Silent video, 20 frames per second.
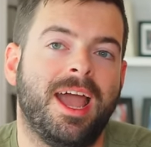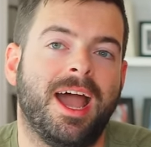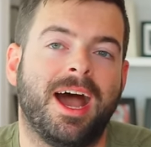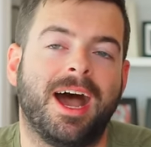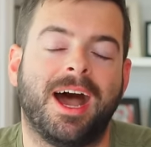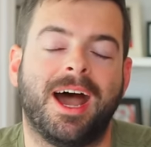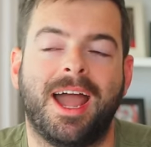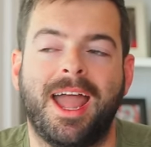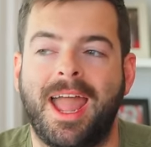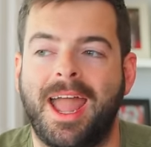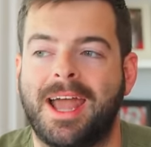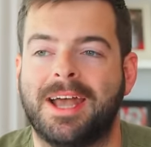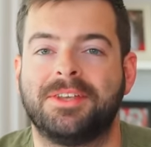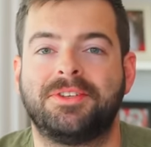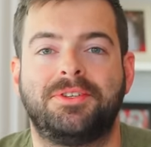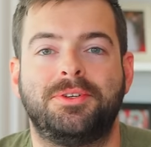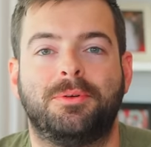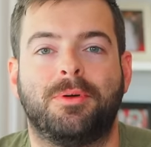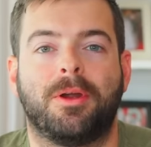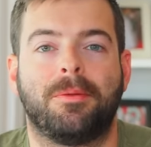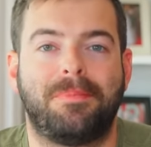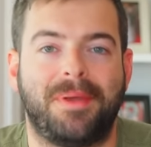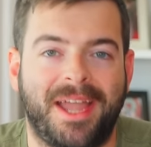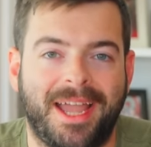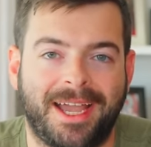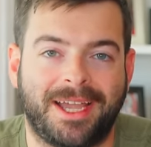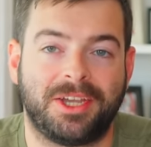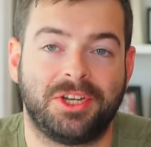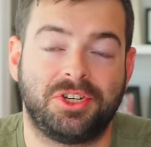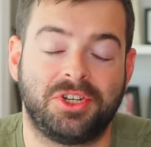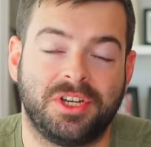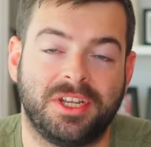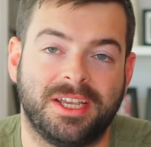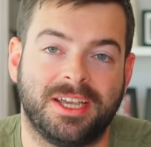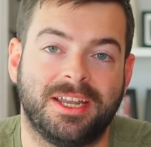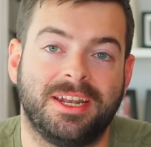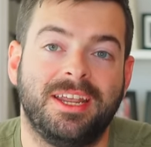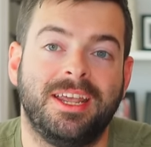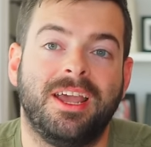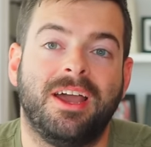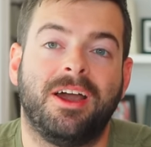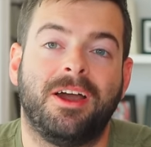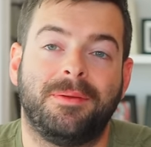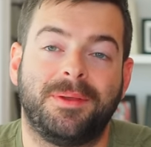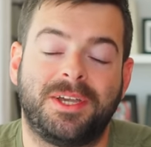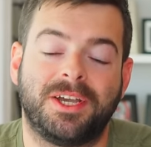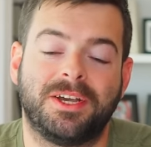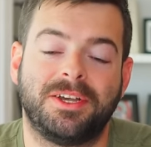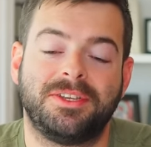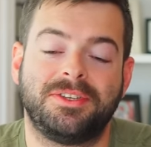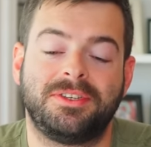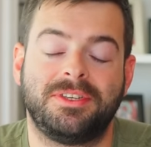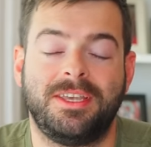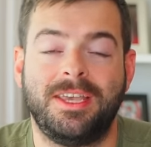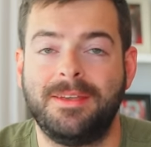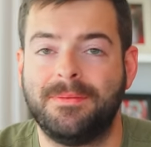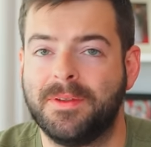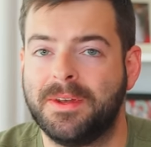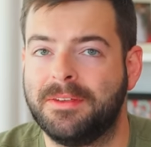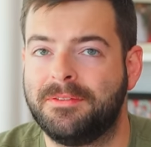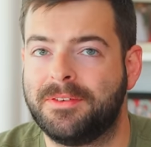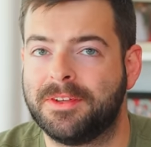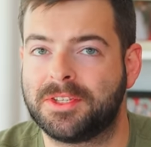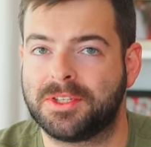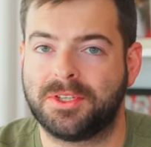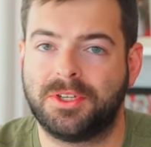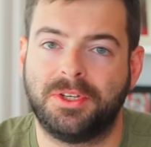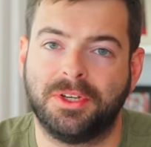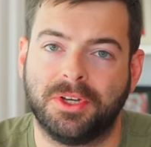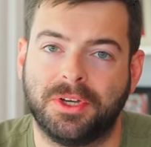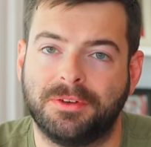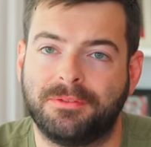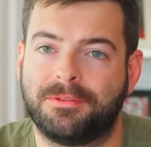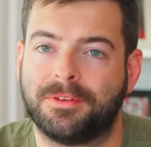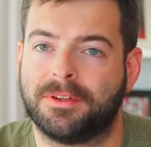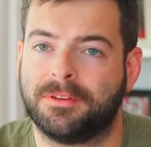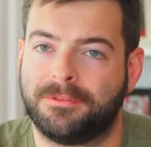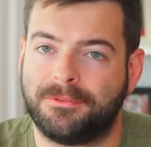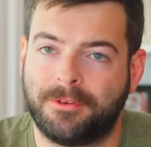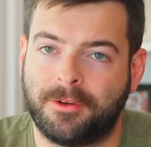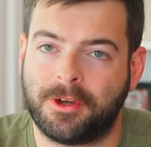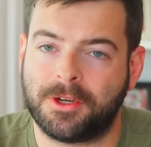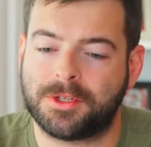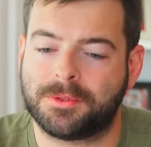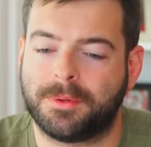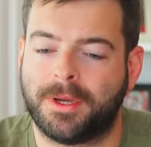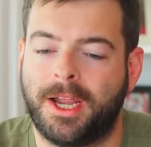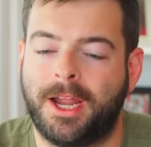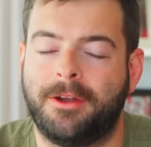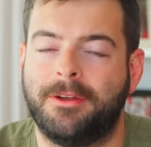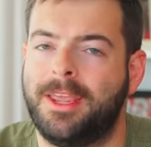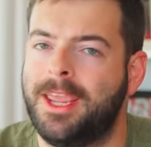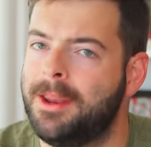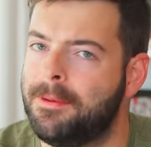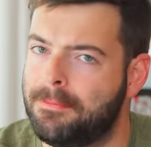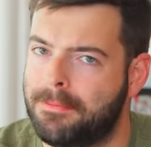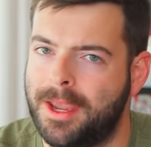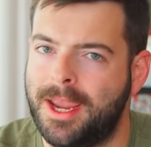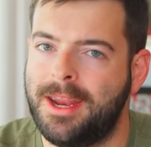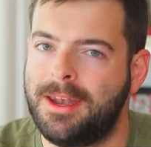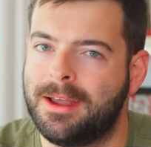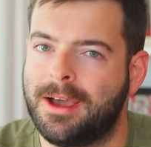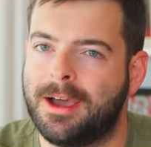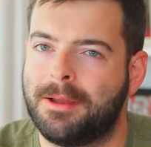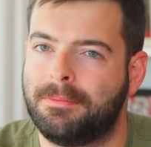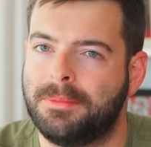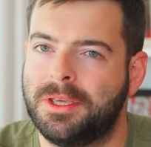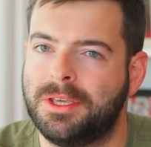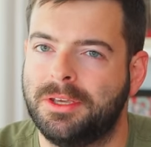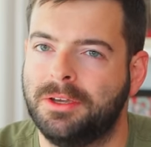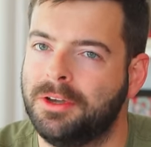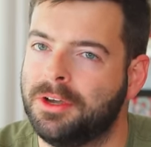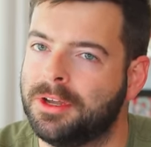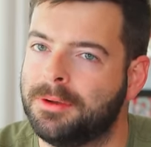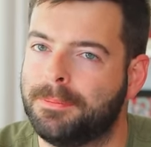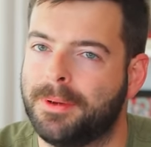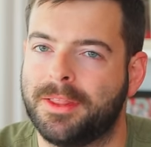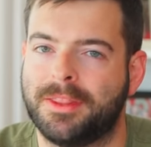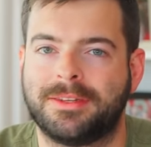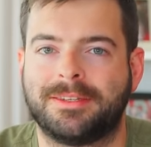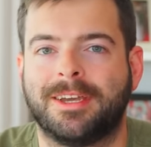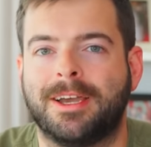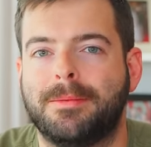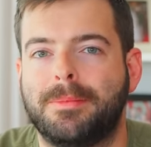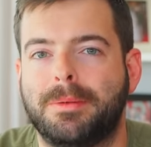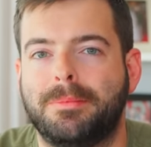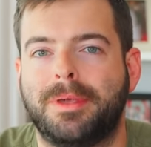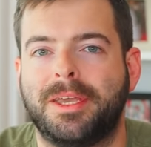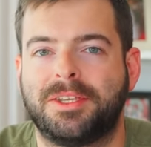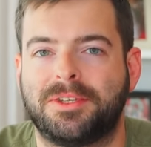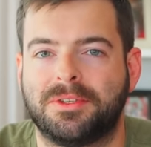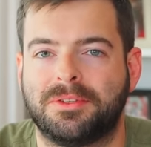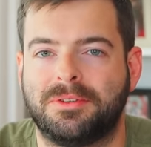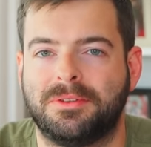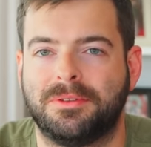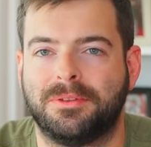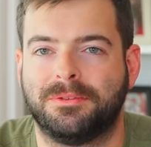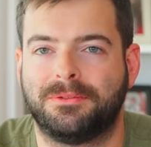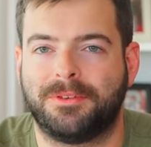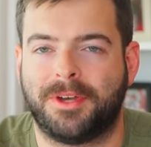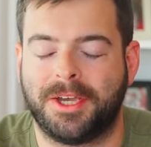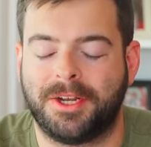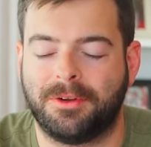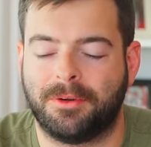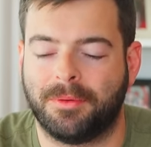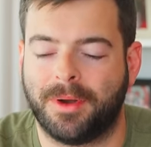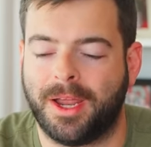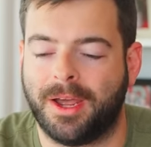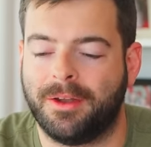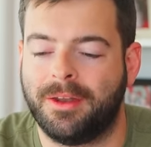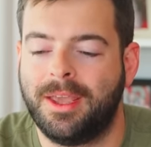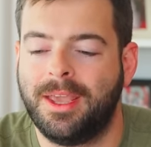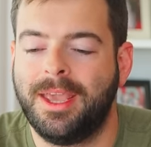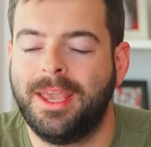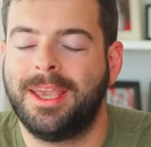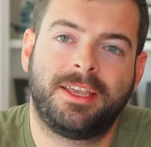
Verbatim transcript: uh, as you are packaging it because even if it's good for the first round, it may not be good by the time it makes it to the final round.